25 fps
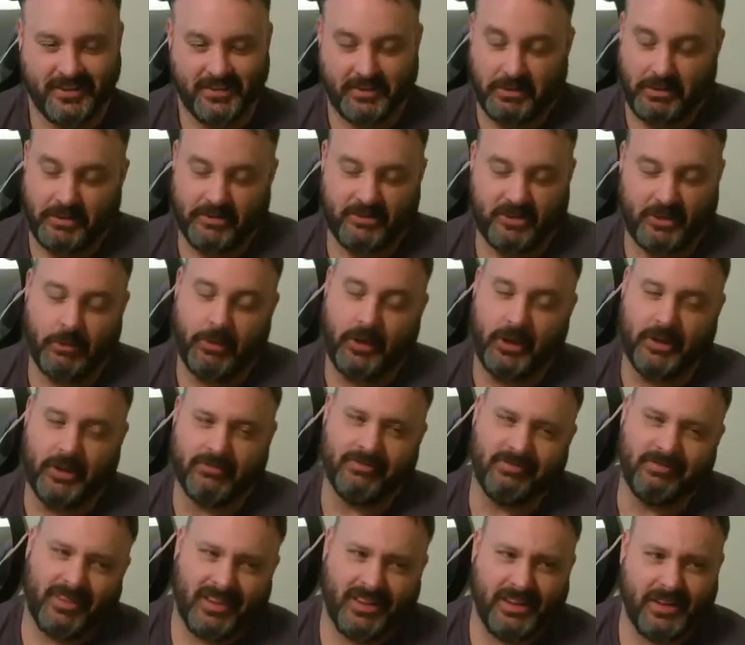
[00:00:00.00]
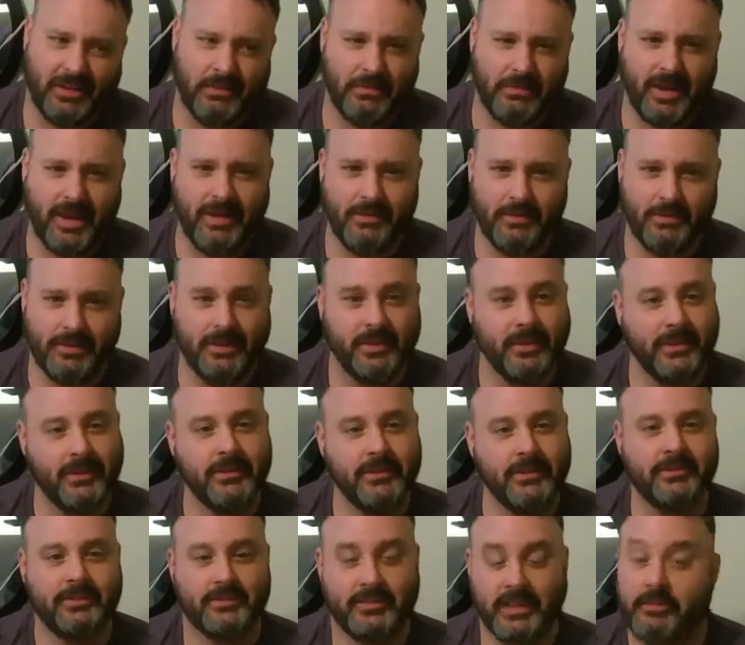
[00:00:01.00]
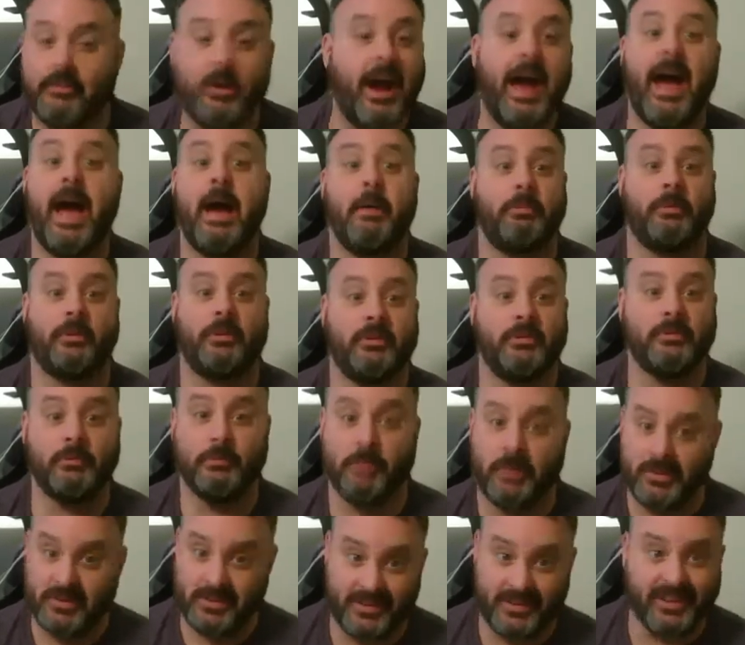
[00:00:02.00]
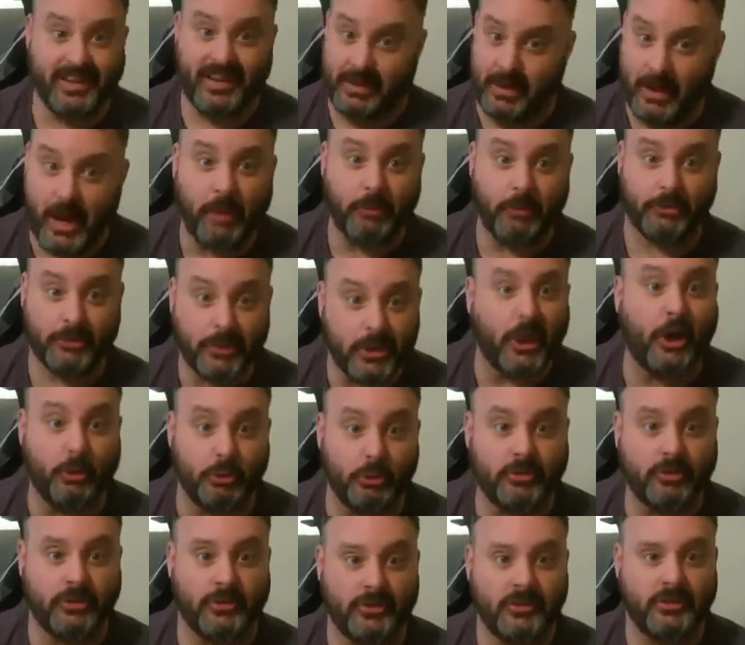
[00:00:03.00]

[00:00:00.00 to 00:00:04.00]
And she went, maybe. Never happened, but I was close.